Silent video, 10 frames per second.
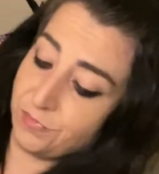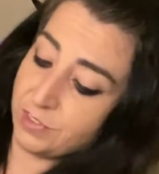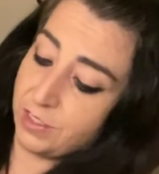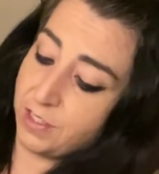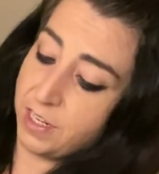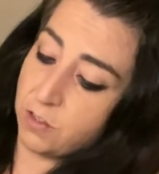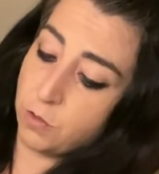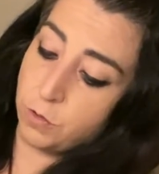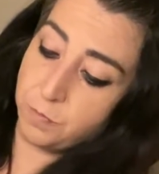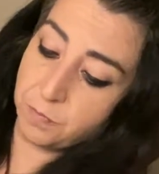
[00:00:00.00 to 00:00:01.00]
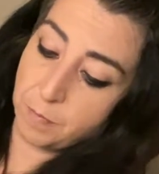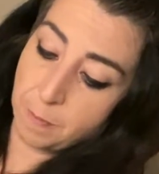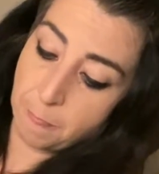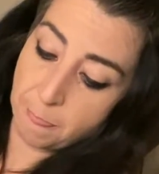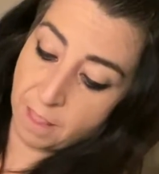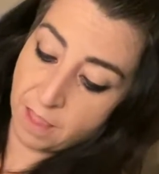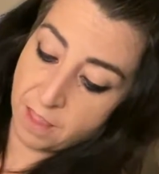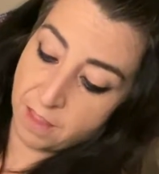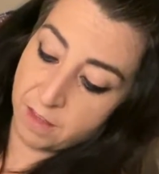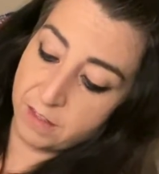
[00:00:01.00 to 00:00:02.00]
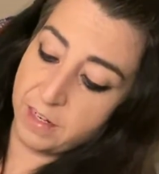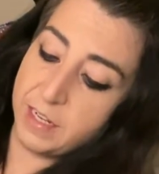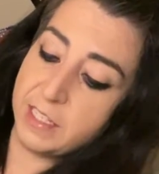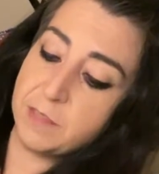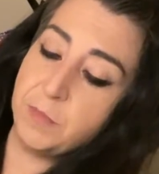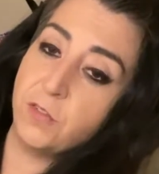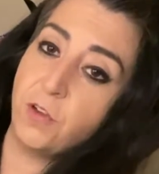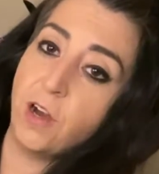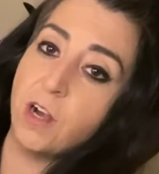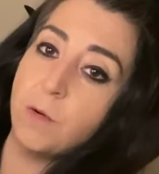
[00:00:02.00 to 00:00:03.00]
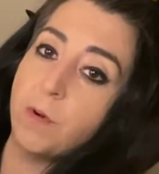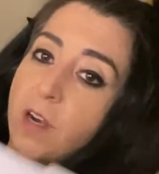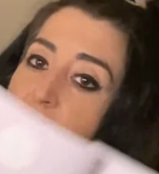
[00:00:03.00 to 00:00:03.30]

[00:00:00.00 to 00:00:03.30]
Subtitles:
All right, cool. All right, got some beautiful artwork